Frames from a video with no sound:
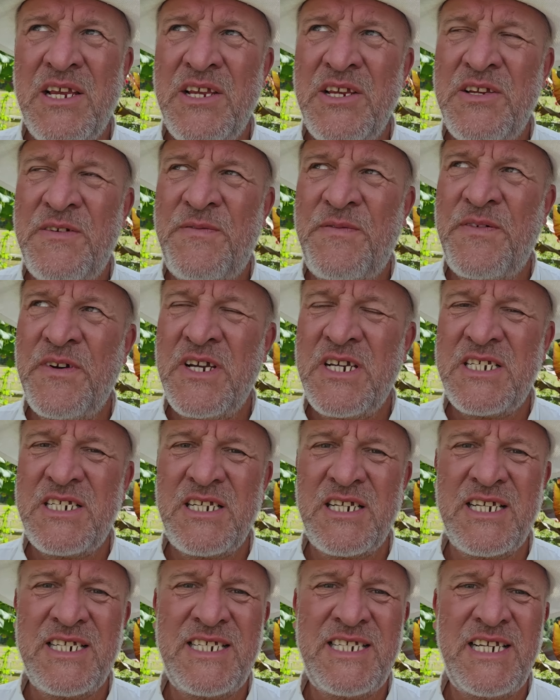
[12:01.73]
You first
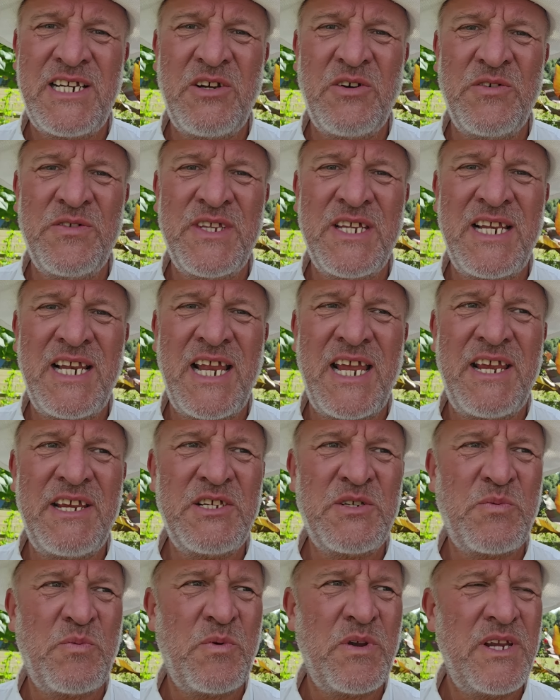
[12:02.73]
start to see it on the
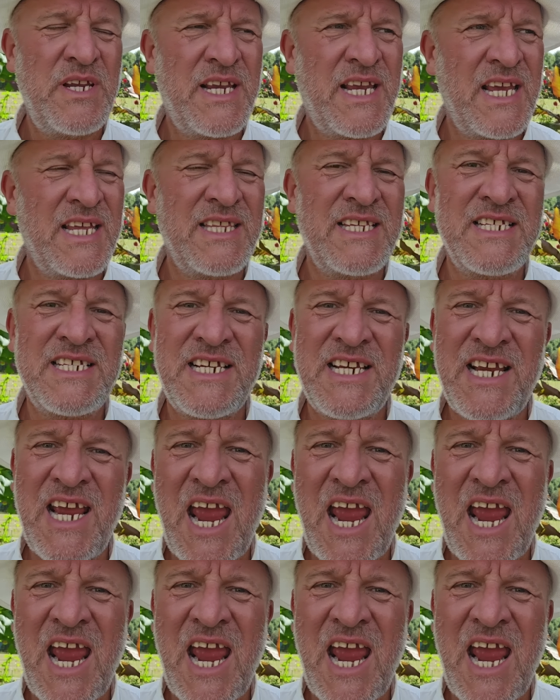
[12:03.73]
leaves, where you get this